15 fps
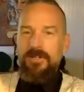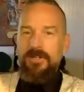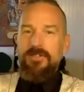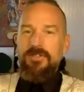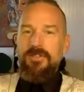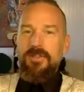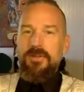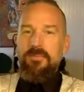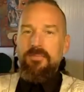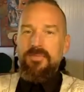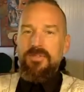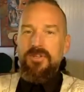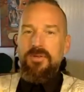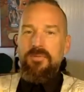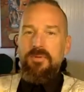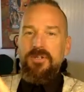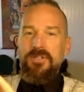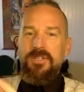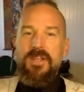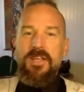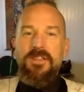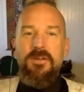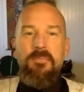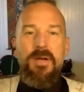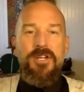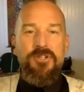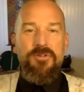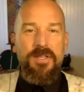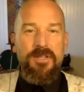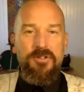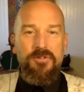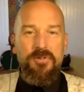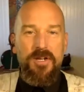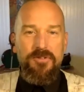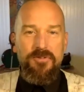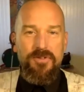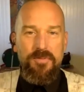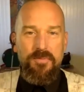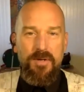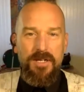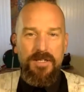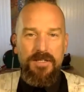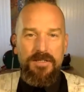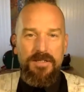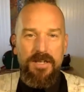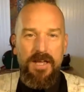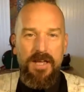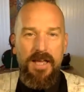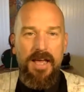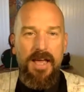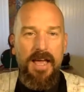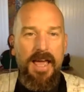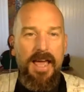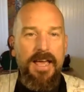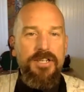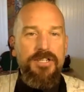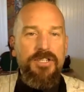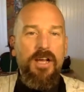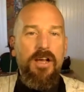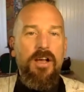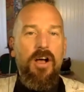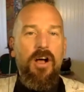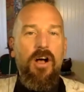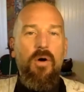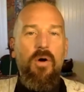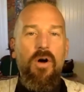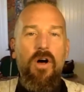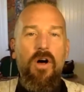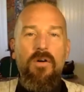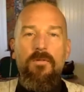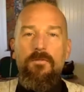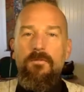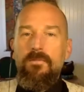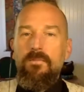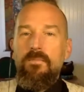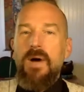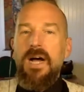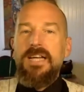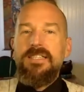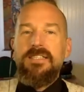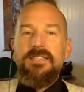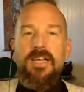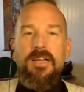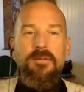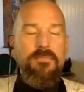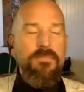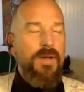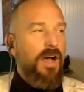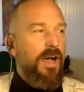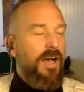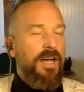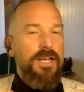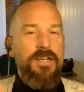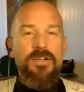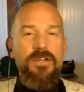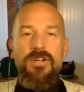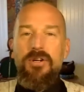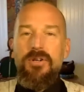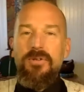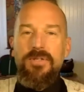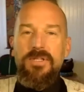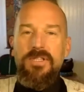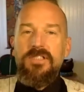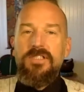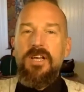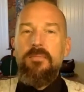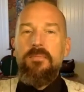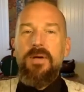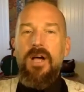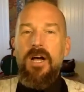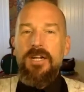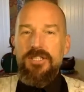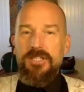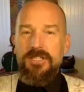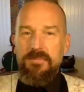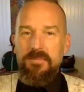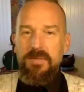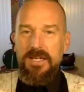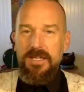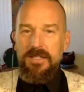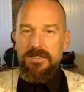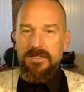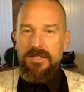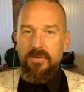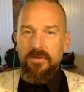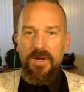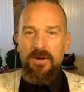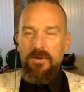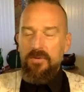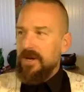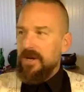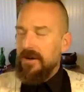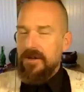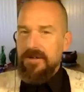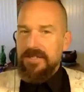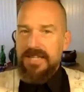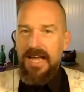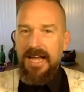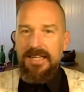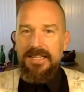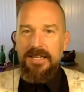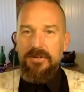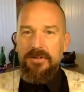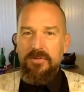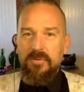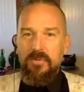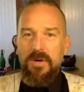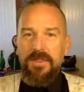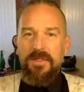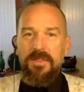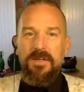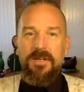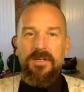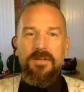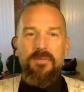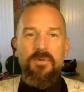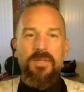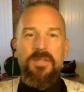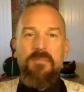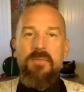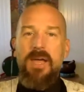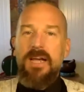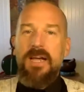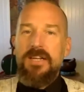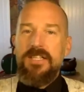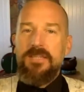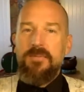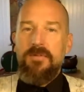to the person that they're measuring their stress response. And by some unknown subconscious means, we don't know exactly what the mechanism of